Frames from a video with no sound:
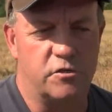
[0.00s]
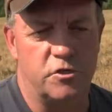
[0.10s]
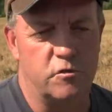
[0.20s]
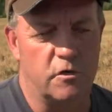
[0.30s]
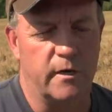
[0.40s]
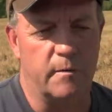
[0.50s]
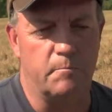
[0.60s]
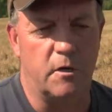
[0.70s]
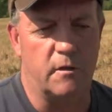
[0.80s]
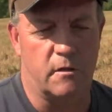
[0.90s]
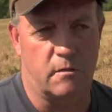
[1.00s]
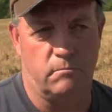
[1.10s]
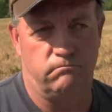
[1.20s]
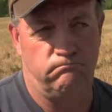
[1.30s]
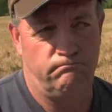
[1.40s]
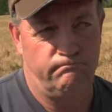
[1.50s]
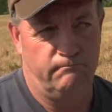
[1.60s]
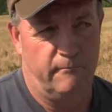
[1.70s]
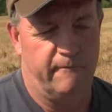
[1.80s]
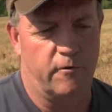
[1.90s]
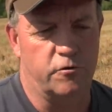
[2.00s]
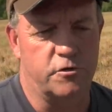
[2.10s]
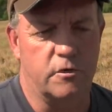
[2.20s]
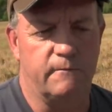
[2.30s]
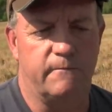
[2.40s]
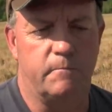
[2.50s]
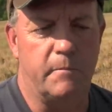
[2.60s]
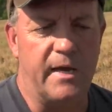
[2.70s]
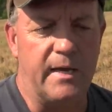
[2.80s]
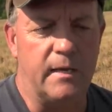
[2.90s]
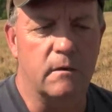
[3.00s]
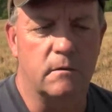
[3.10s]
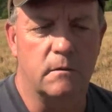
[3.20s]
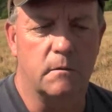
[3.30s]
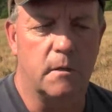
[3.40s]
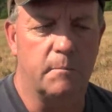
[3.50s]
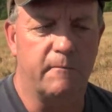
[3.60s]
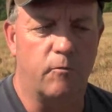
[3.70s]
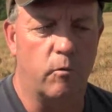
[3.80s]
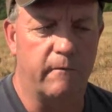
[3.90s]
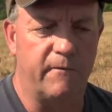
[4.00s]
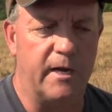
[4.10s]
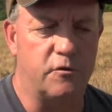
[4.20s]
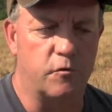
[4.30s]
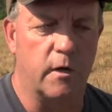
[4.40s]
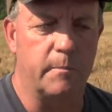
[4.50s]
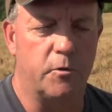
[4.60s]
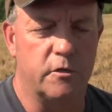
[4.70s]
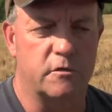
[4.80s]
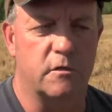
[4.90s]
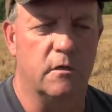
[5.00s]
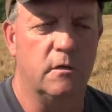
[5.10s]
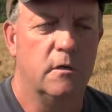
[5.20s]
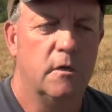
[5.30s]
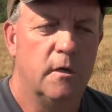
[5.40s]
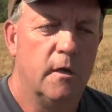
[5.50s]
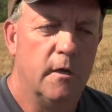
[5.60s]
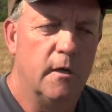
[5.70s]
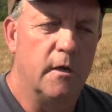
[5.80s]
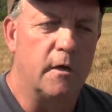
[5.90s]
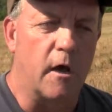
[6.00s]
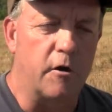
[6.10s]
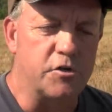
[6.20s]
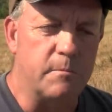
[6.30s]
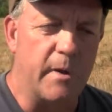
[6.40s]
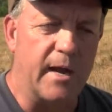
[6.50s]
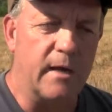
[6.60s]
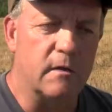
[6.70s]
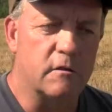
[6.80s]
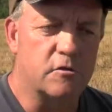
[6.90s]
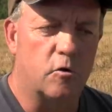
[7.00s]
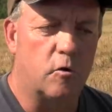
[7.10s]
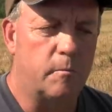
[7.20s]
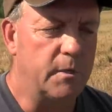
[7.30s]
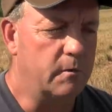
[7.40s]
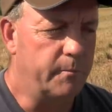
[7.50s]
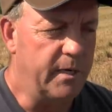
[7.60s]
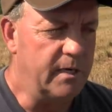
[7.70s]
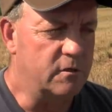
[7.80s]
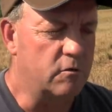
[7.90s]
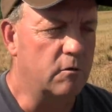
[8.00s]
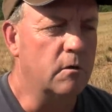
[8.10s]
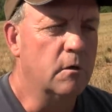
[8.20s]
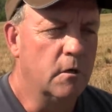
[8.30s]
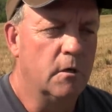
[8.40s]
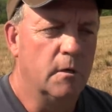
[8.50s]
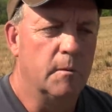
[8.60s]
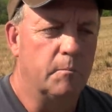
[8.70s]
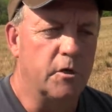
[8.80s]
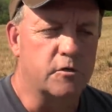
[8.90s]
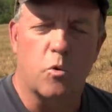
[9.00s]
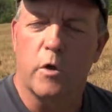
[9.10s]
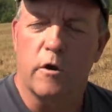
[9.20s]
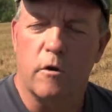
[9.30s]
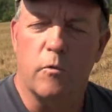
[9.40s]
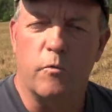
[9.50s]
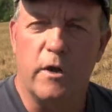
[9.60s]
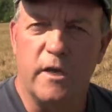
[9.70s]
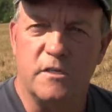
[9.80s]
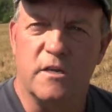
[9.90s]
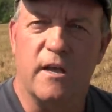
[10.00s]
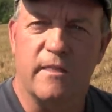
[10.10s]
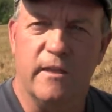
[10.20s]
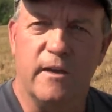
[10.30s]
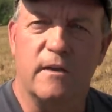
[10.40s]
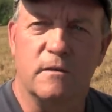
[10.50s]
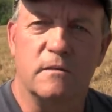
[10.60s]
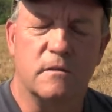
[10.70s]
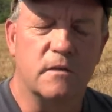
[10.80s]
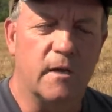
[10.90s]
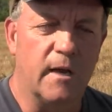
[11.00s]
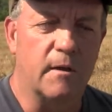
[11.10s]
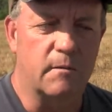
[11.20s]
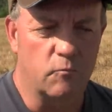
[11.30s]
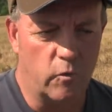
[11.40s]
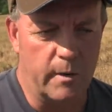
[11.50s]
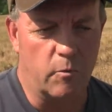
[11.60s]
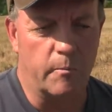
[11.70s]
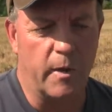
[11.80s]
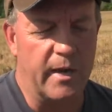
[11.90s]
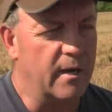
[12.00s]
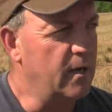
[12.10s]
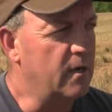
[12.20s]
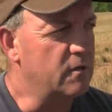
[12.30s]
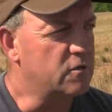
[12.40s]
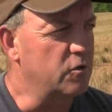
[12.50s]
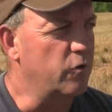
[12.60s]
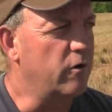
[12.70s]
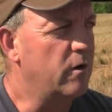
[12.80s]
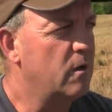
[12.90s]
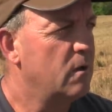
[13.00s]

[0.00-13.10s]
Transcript: It's usually a month, 1st of May, before the vetch really puts the nitrogen back into the soil, but the peas are much quicker on releasing, I think, and we're able to plant in it sooner.